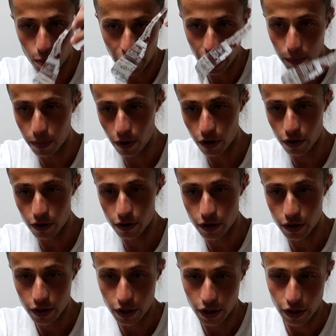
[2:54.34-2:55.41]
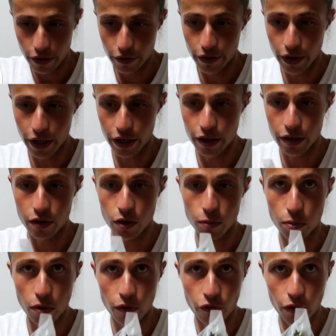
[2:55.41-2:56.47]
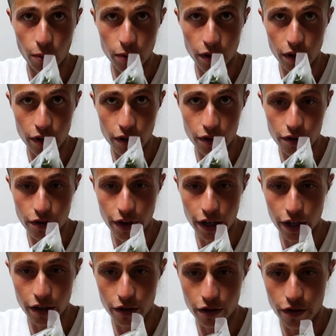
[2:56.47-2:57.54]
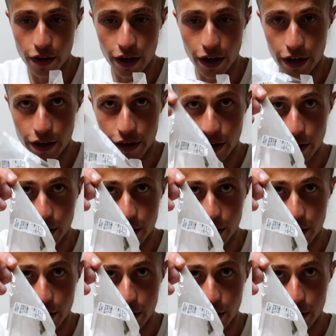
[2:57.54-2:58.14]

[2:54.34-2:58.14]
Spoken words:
paper, then you pull from the second side,